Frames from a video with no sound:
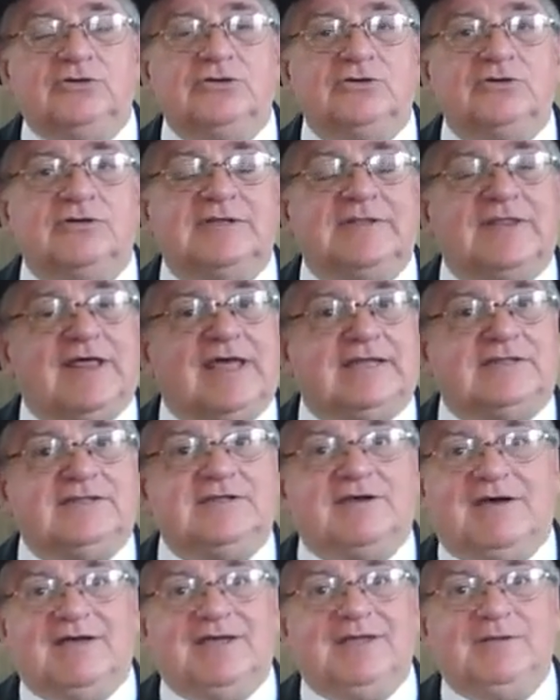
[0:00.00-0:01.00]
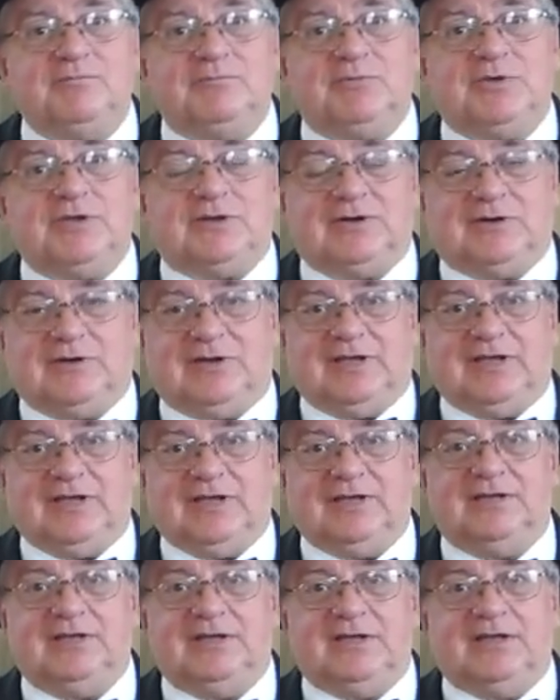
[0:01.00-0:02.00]
During that time
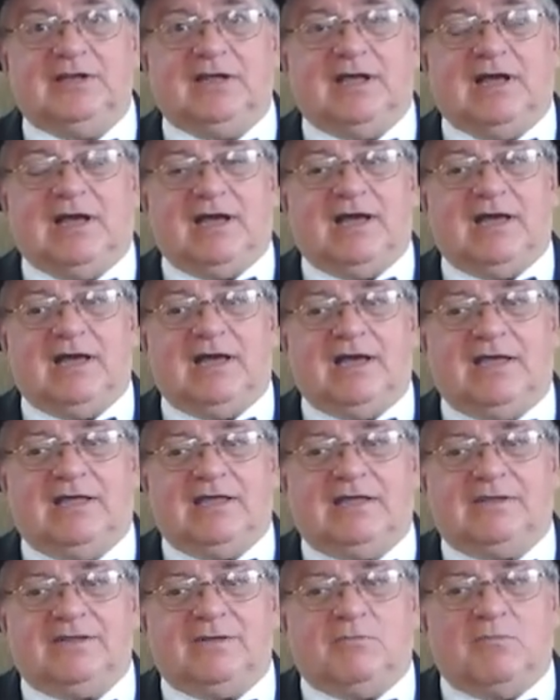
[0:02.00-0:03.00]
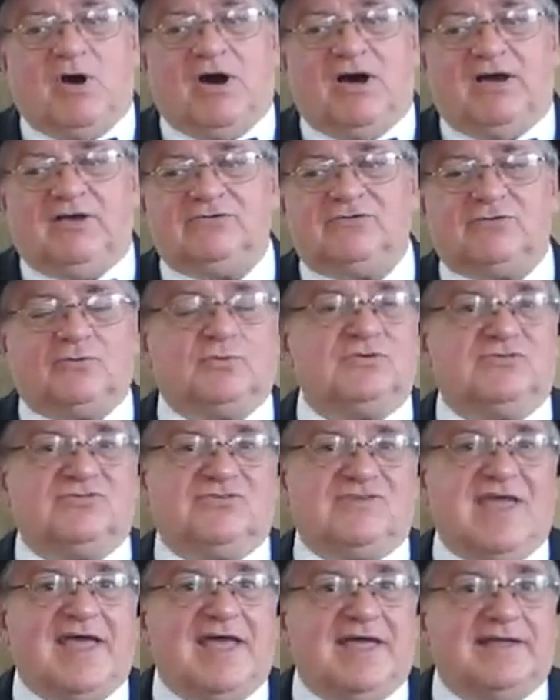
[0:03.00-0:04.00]
period, the mosque was
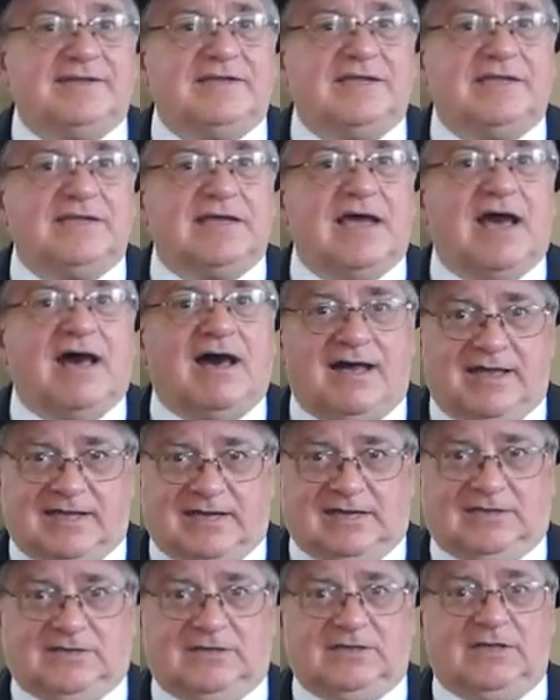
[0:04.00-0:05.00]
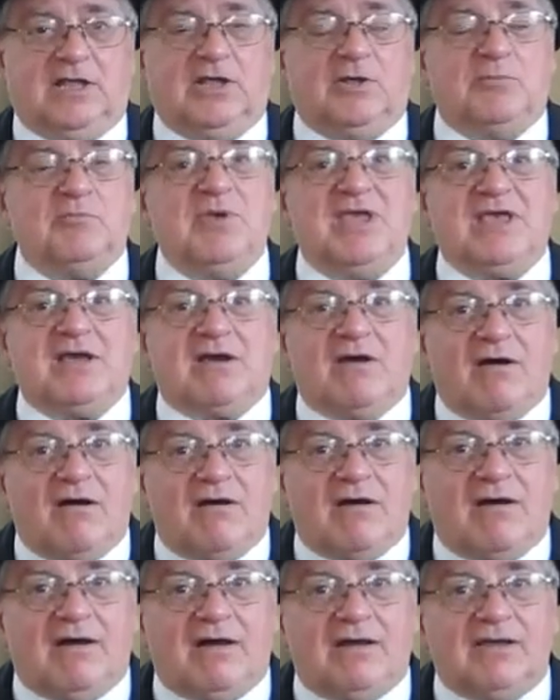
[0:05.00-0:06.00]
standing idle
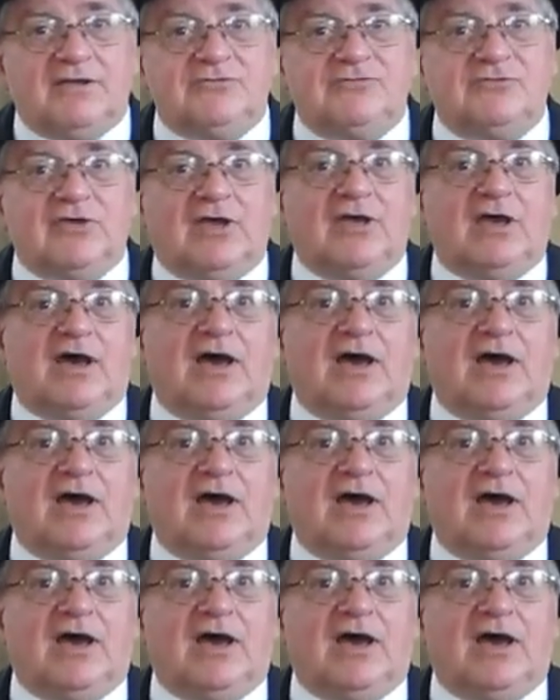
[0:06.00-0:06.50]
because